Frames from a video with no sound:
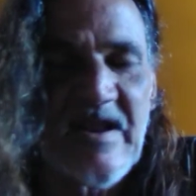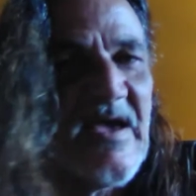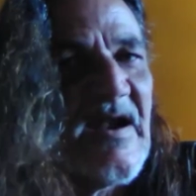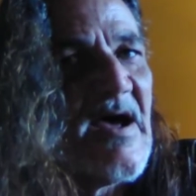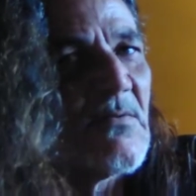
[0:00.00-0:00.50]

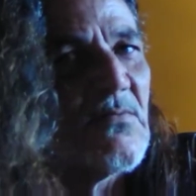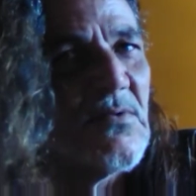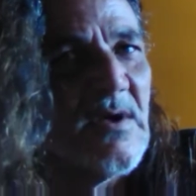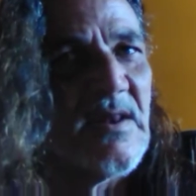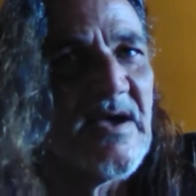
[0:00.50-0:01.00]
And I
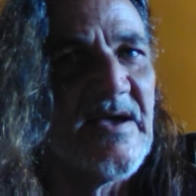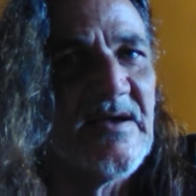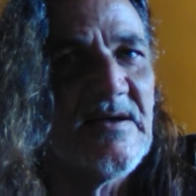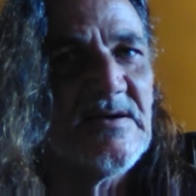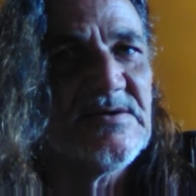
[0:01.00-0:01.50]

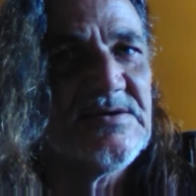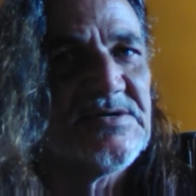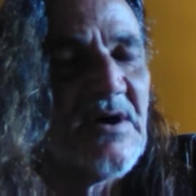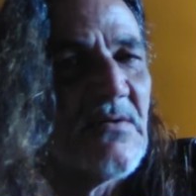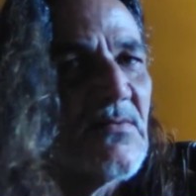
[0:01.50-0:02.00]
really
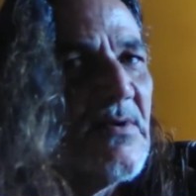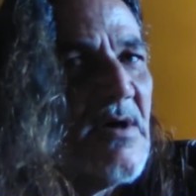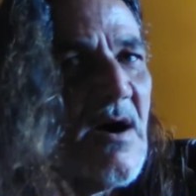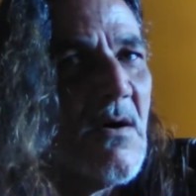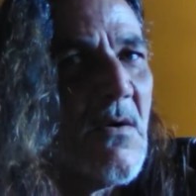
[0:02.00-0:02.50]
don't know